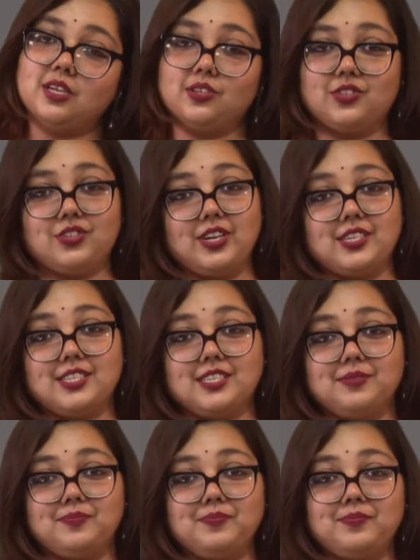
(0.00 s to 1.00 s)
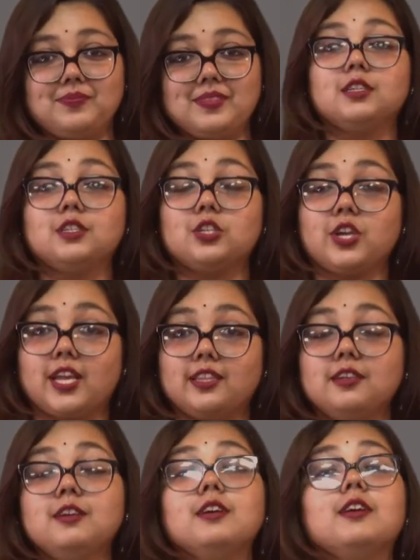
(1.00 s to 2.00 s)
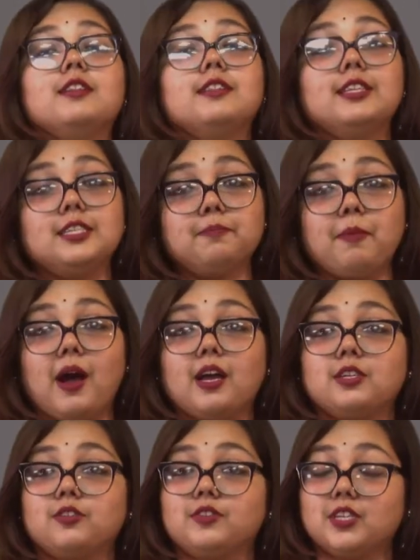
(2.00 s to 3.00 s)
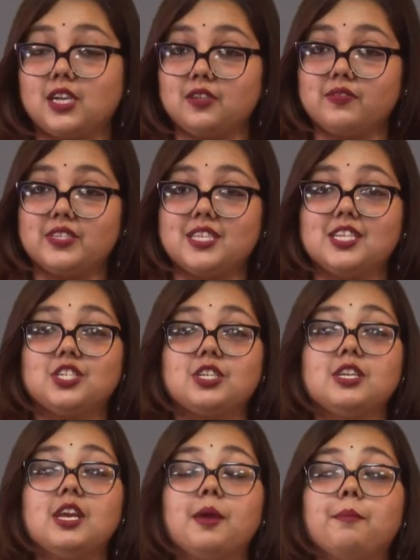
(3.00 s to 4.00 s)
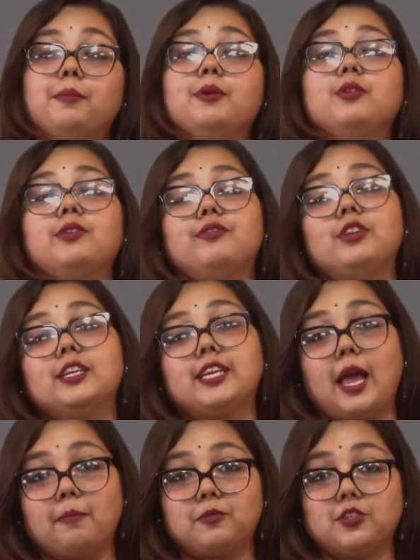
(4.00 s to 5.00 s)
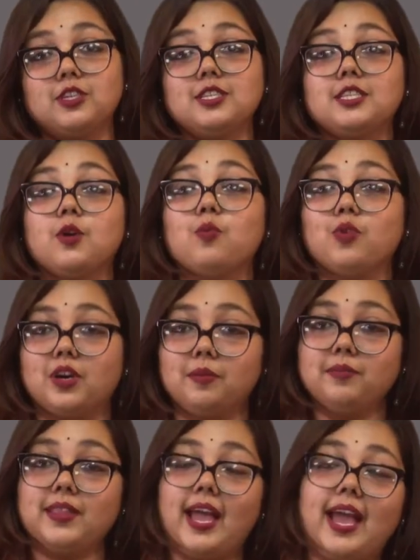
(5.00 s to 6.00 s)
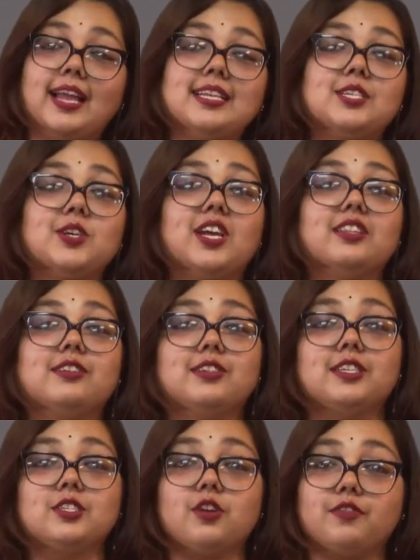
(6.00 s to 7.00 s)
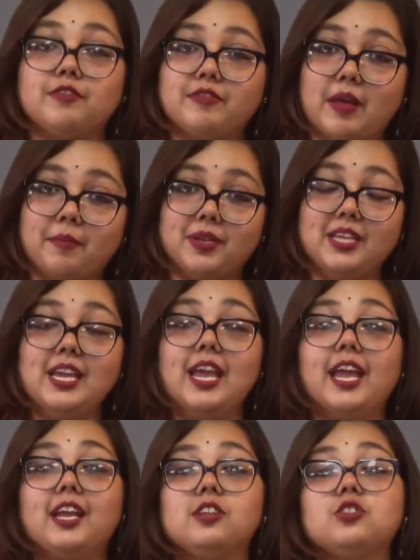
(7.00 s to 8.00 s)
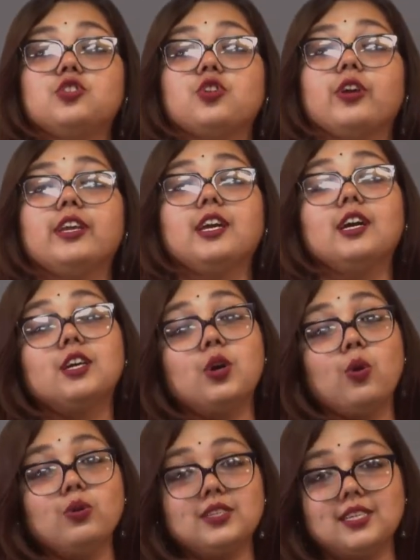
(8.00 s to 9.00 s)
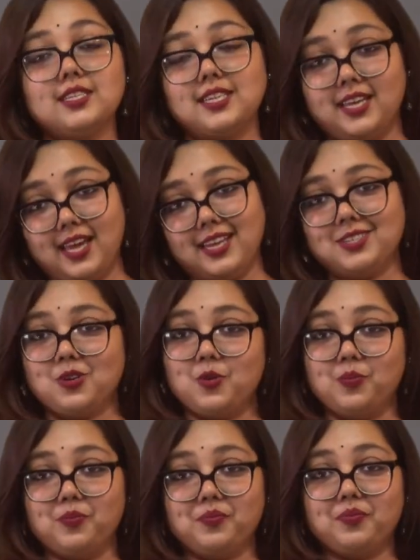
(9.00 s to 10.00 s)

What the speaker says: construction. Together, this part of the conversation beautifully captures the warmth and togetherness of a family enjoying a cozy day at home.